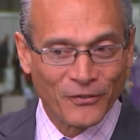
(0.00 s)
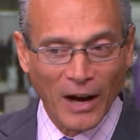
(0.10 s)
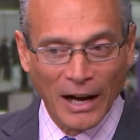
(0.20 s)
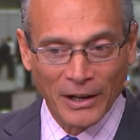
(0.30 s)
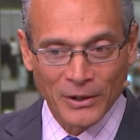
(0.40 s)

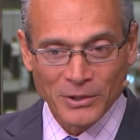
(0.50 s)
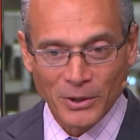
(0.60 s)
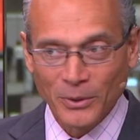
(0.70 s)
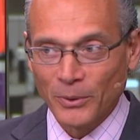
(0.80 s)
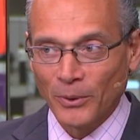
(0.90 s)
fire.
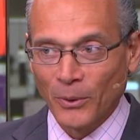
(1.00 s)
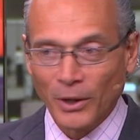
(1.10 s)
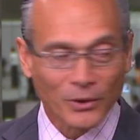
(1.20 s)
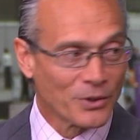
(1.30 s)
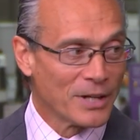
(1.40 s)
So
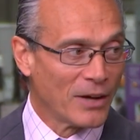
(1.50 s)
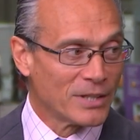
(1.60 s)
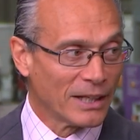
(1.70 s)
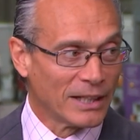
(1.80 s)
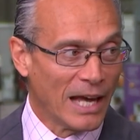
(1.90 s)
Oracle is now
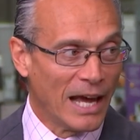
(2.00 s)
taking